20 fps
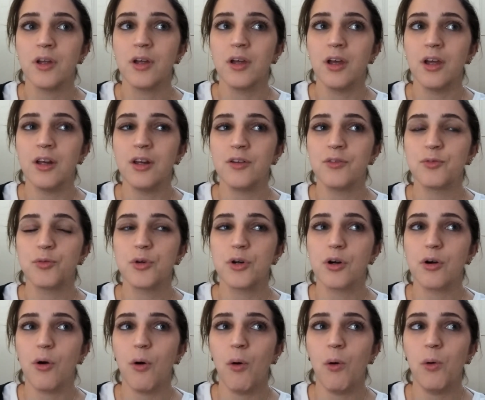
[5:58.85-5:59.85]
And if
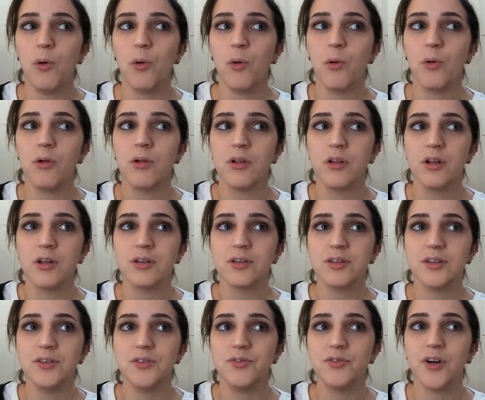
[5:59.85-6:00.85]
we're all
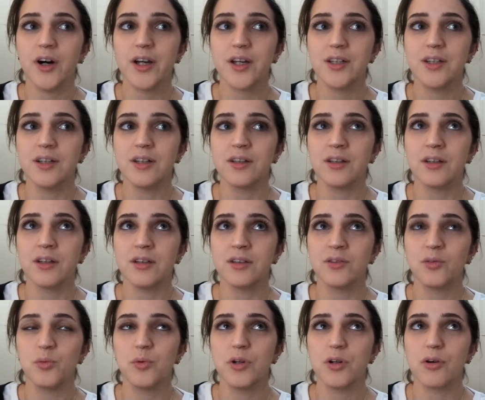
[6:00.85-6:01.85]
dividing
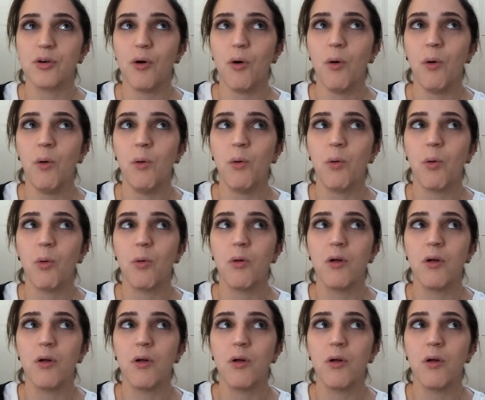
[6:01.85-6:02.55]
and we're all